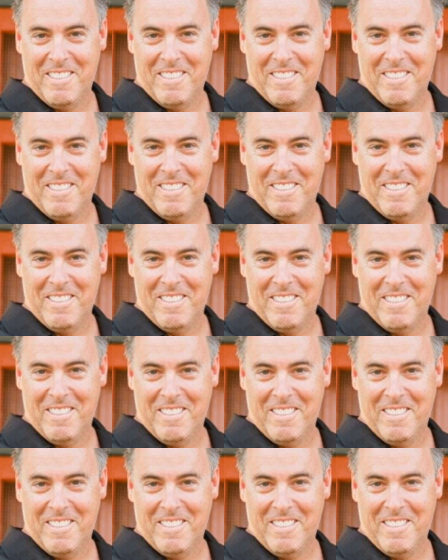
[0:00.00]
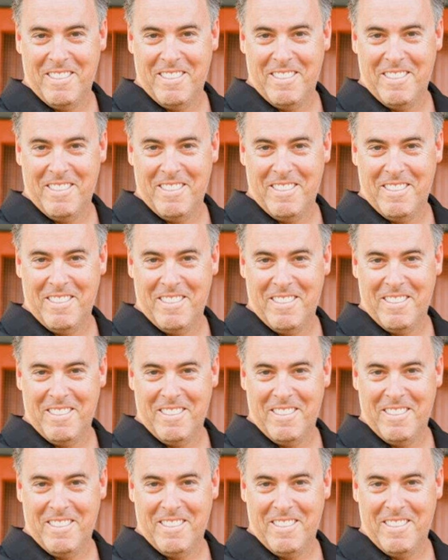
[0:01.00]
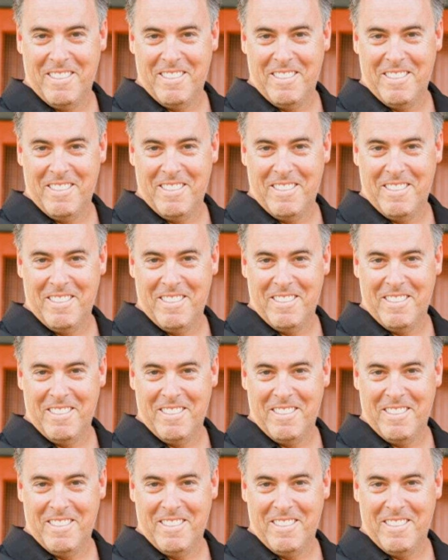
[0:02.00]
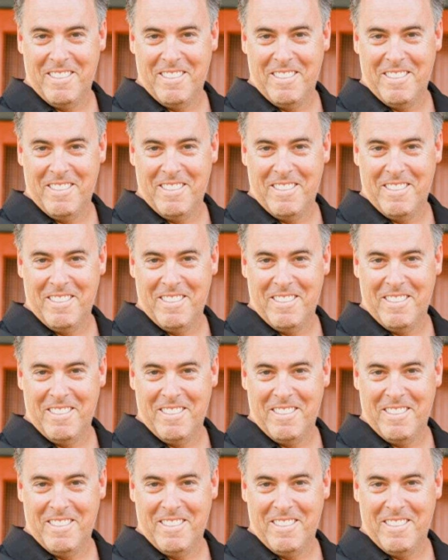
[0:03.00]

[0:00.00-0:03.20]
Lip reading: The face doesn't move, so there is nothing to read.